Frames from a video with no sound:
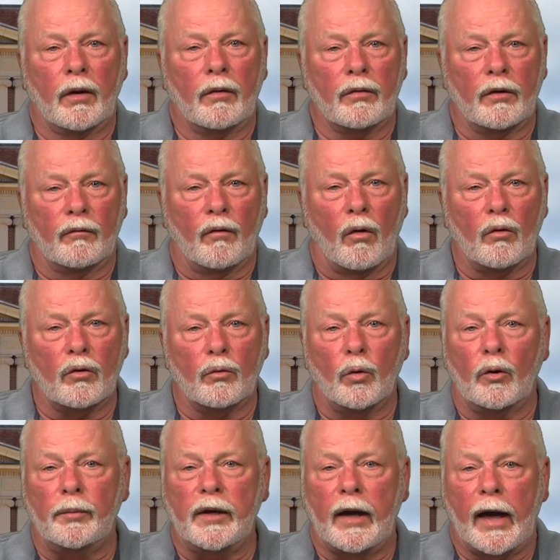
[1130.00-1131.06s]
The voter
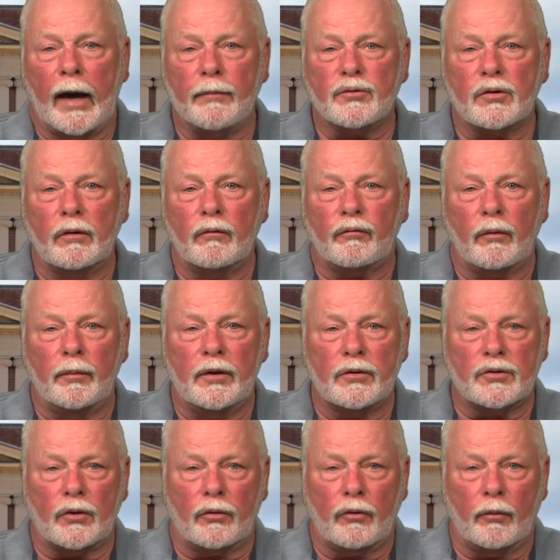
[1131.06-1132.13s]
will be absent from
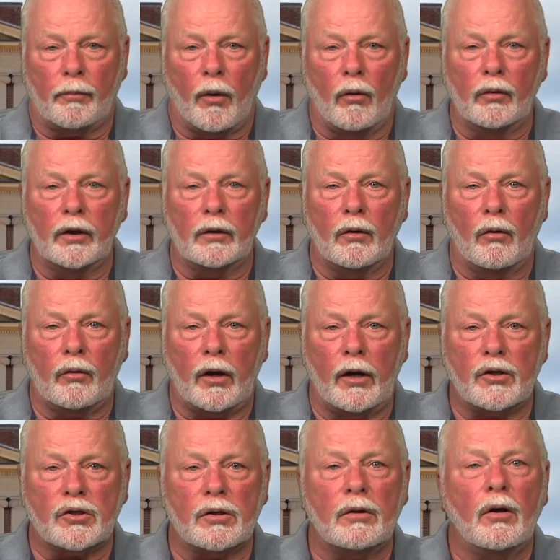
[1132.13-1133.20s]
his or her polling
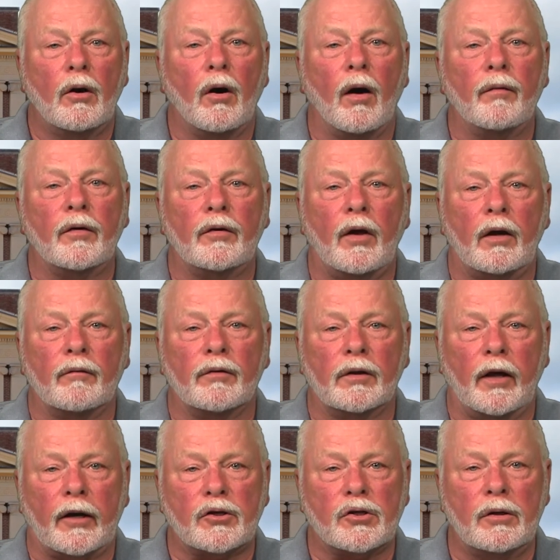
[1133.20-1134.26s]
location on the day of
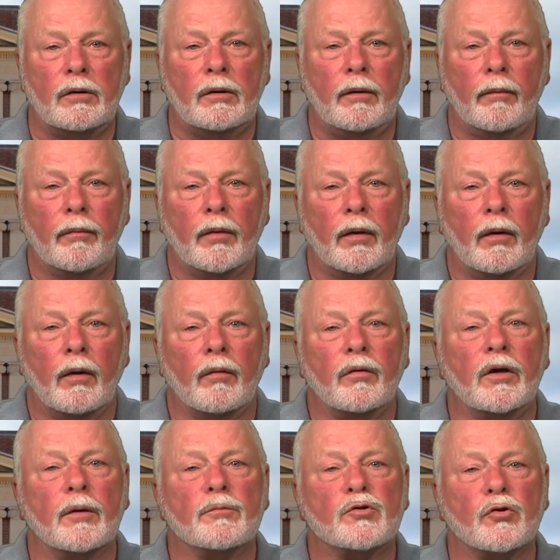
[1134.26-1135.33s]
election,
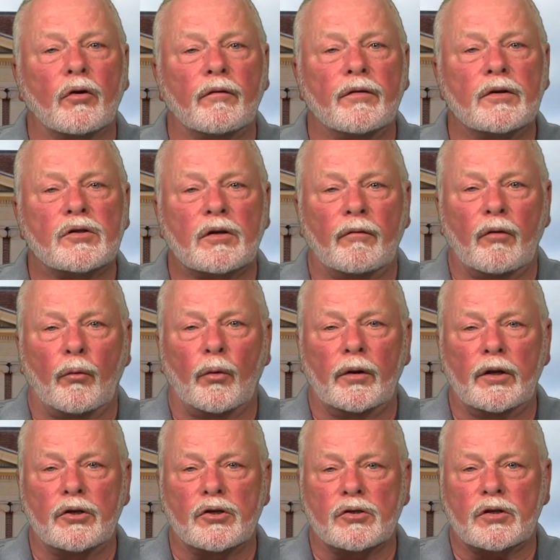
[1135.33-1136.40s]
the observance of a
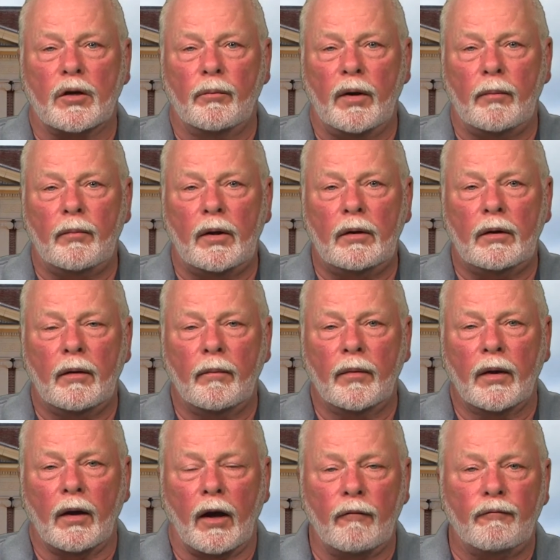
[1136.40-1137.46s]
religious commitment,
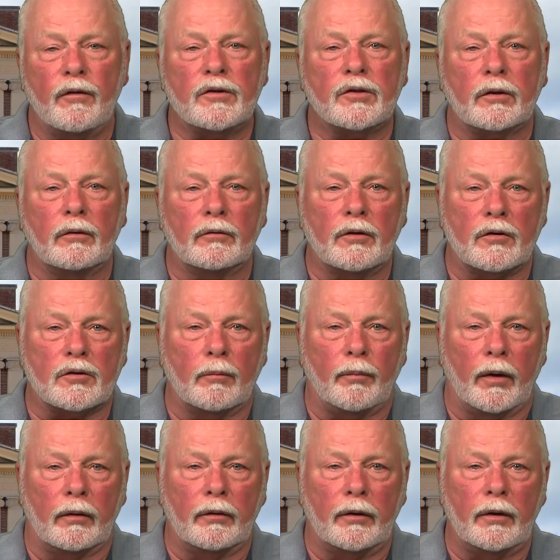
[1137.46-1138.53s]
a physical
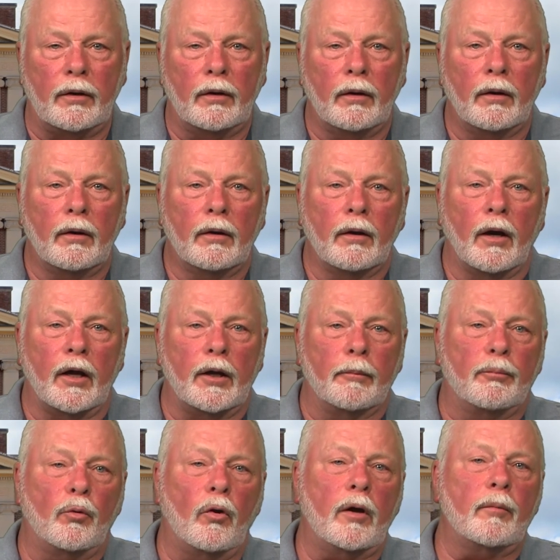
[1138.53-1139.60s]
disability, an
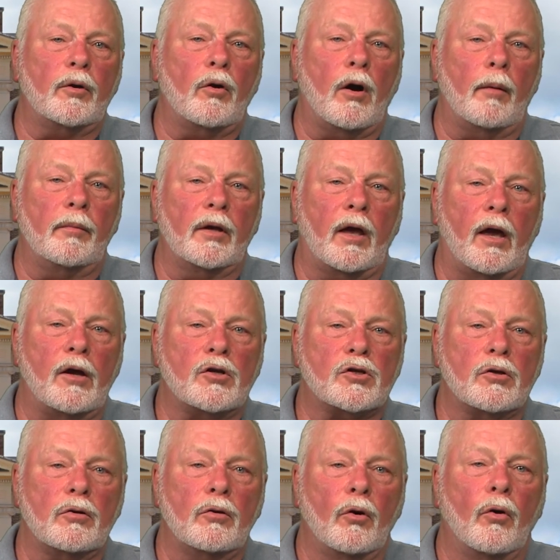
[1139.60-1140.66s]
employment
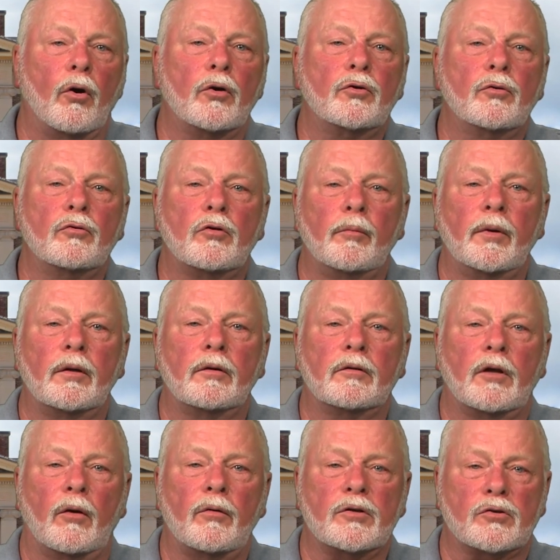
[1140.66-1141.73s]
obligation, or due to
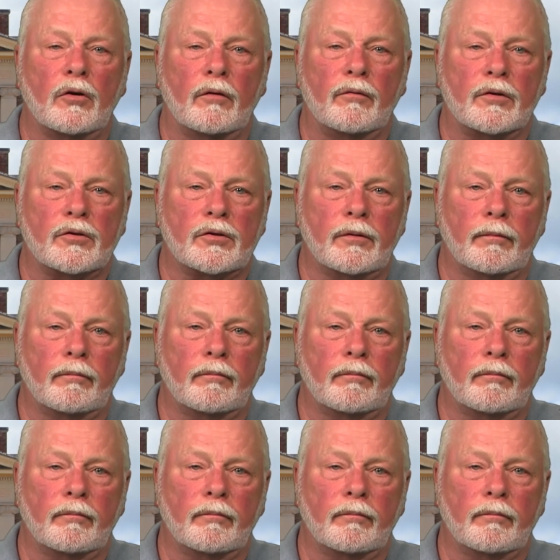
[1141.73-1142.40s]
military service.